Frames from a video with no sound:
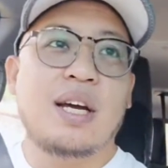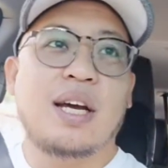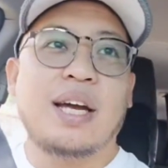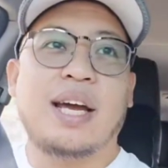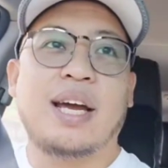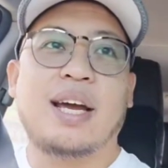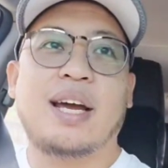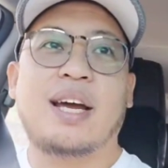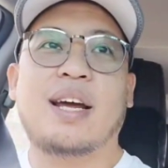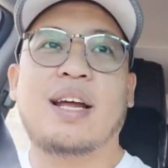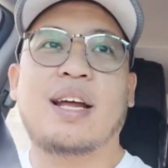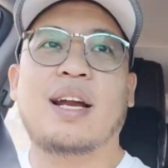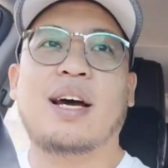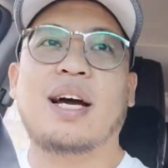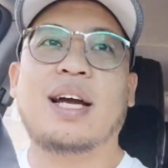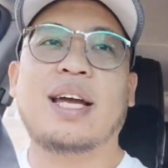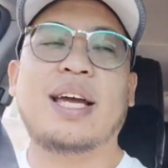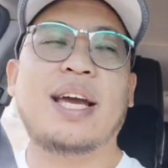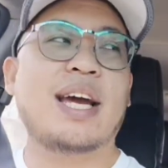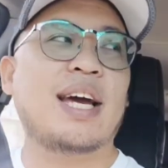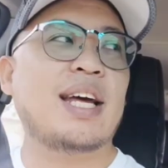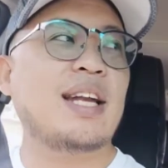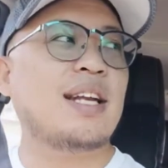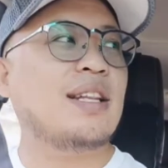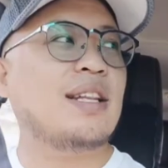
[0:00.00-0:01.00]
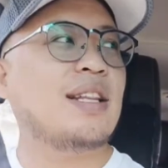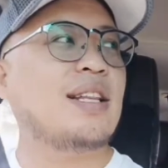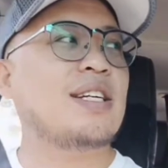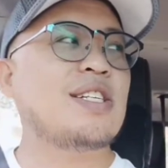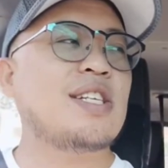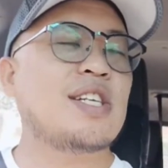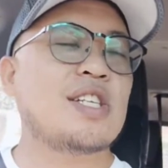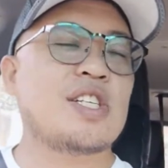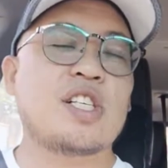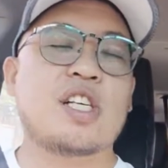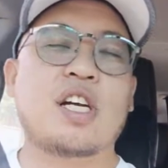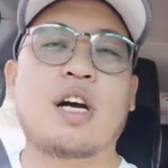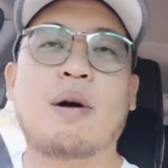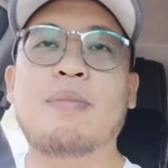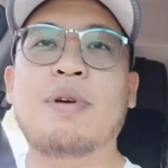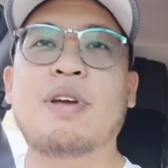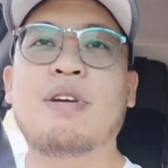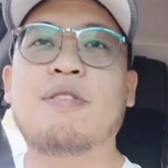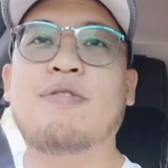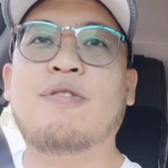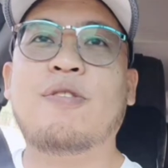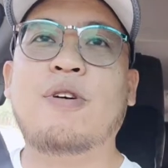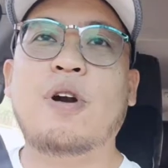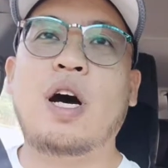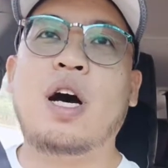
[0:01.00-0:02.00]
And again, this is coming
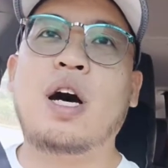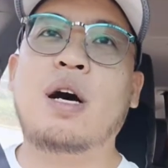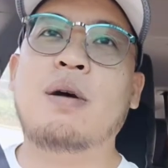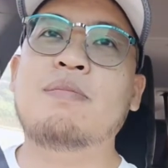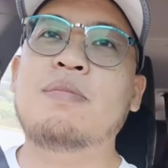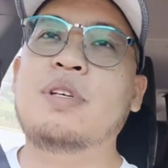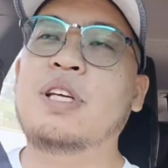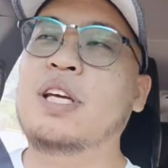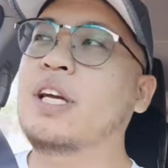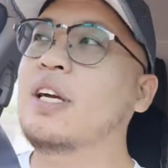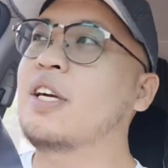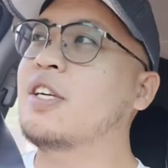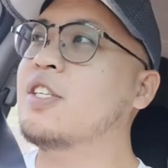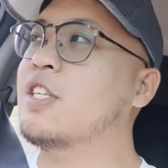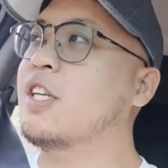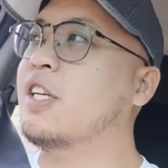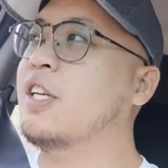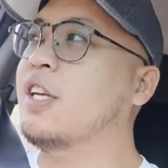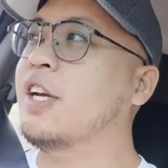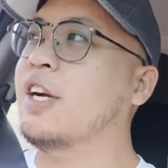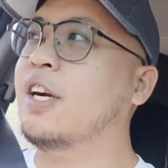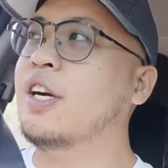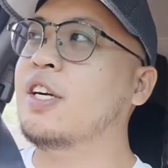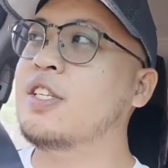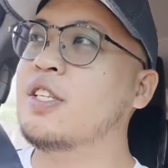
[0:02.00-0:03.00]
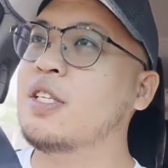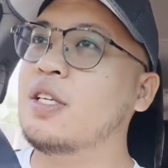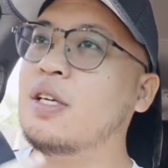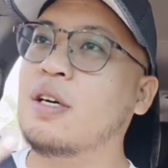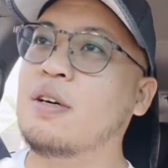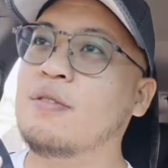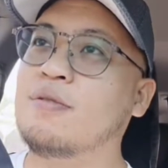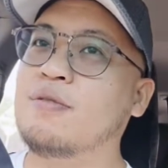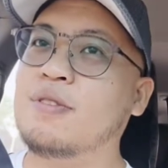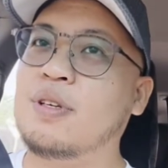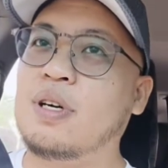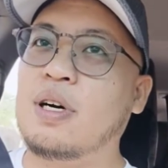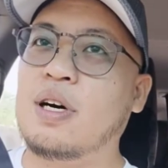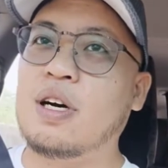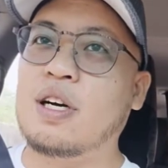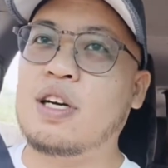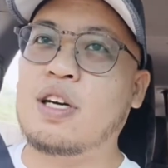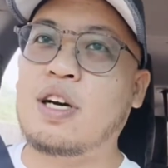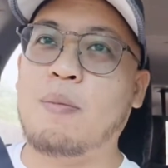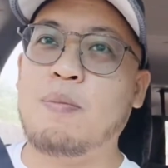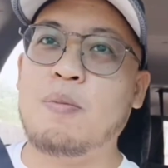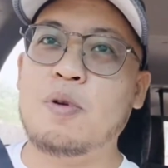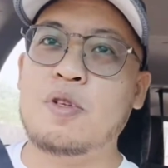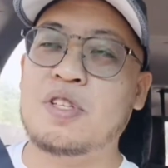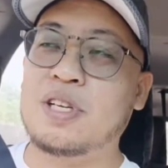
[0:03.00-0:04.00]
from years and years of
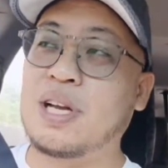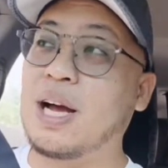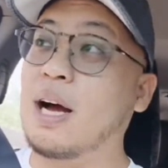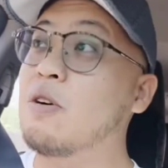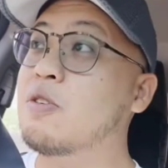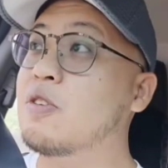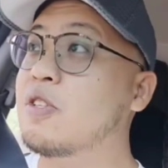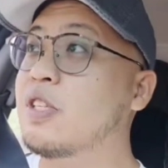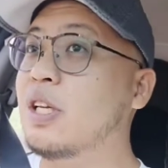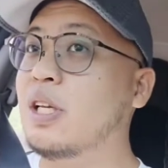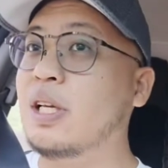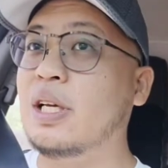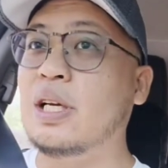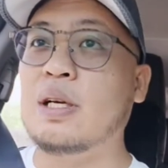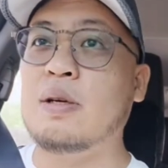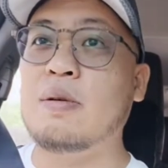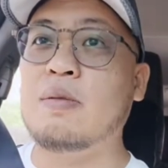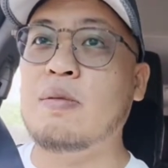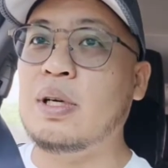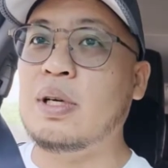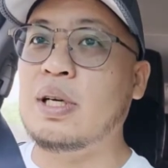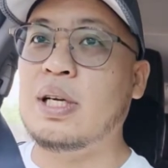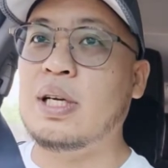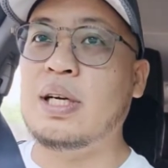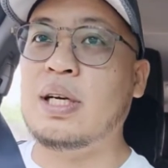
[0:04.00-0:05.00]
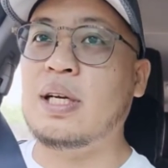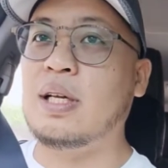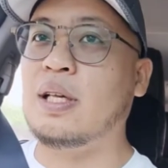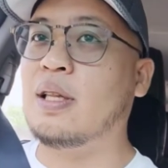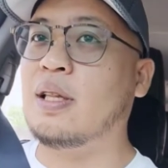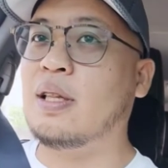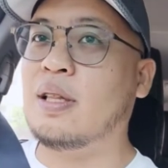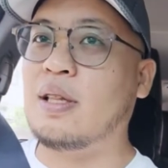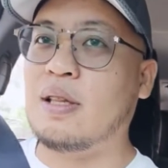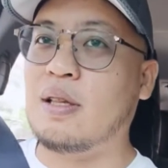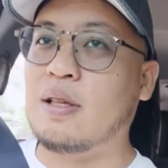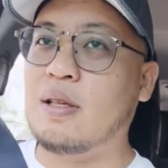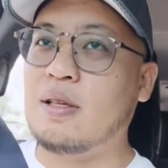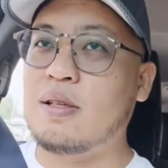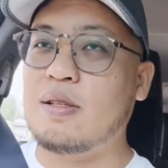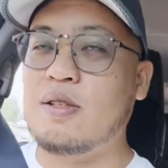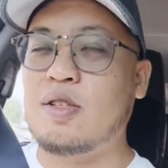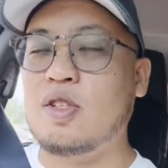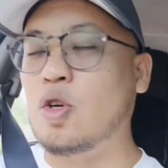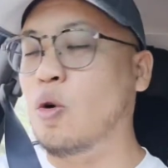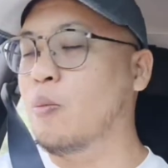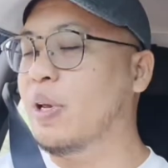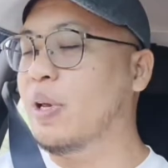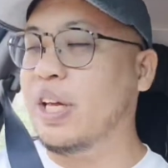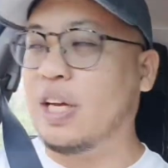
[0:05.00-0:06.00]
couples counseling with
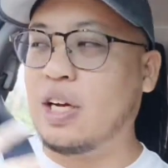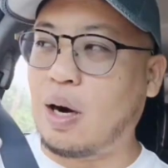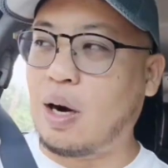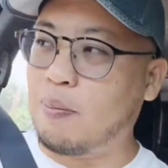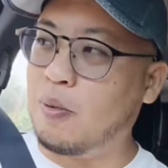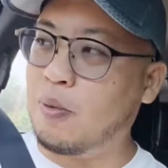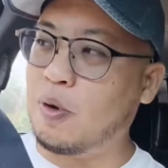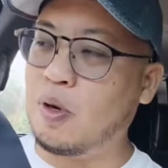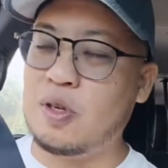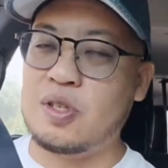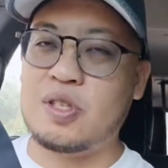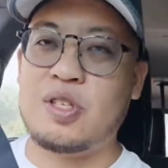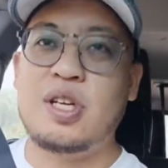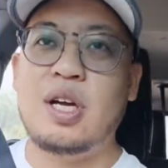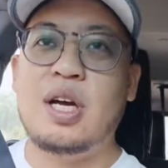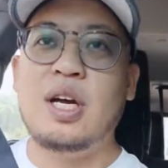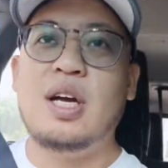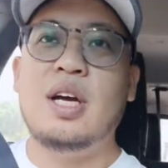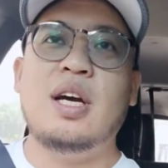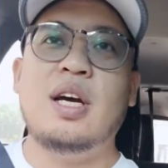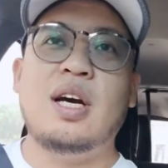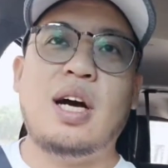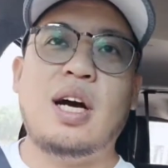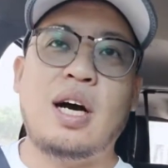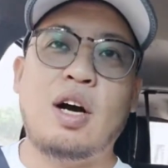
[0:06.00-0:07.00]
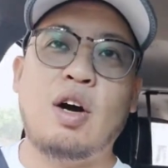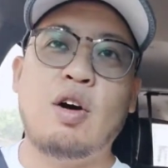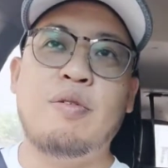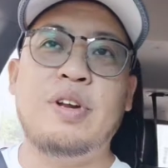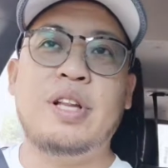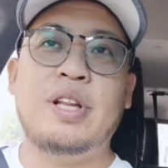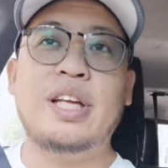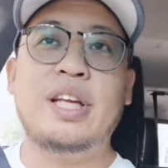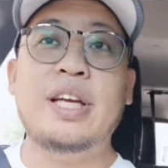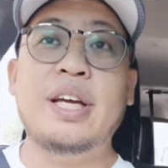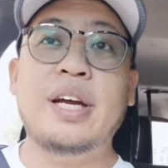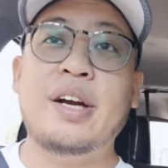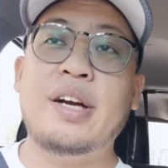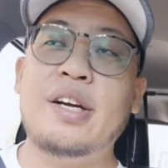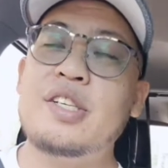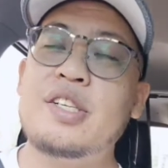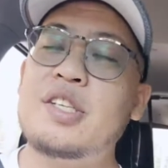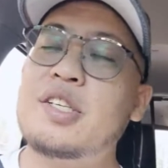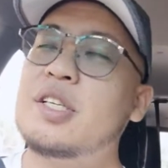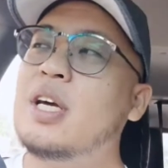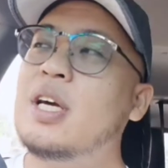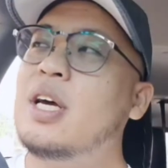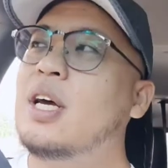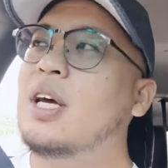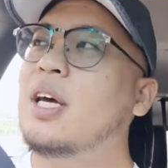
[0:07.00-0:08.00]
so many couples over the years.